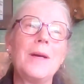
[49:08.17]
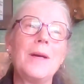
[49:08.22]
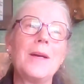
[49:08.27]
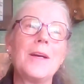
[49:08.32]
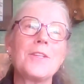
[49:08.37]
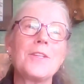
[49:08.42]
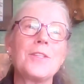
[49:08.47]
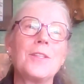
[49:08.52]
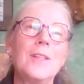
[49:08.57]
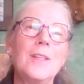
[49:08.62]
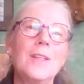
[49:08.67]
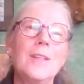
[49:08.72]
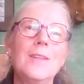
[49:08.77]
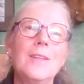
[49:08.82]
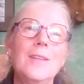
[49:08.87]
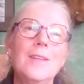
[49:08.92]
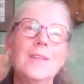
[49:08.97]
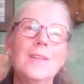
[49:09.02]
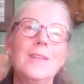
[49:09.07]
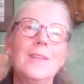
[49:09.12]
i actually
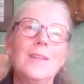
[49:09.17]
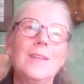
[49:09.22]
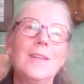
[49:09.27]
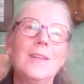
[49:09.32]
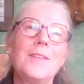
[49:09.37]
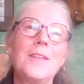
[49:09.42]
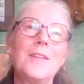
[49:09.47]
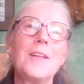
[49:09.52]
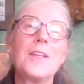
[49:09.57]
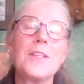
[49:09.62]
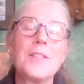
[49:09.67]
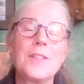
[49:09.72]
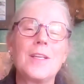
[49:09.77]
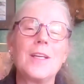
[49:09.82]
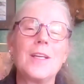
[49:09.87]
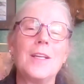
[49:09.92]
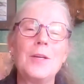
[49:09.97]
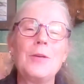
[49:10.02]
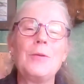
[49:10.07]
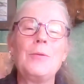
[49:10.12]
i think it's
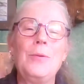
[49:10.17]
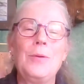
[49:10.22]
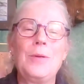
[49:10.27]
getting